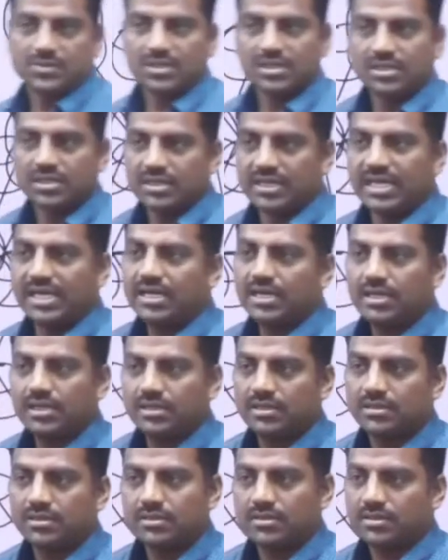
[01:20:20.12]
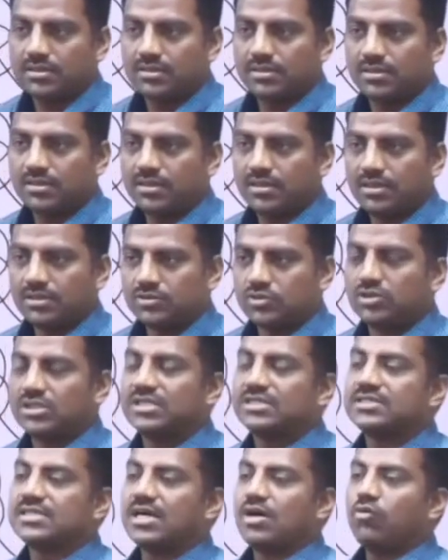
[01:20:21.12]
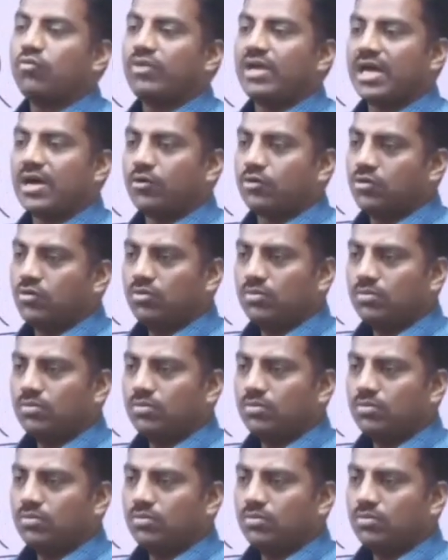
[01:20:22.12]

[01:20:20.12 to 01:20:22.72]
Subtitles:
Done? So this is how we have to.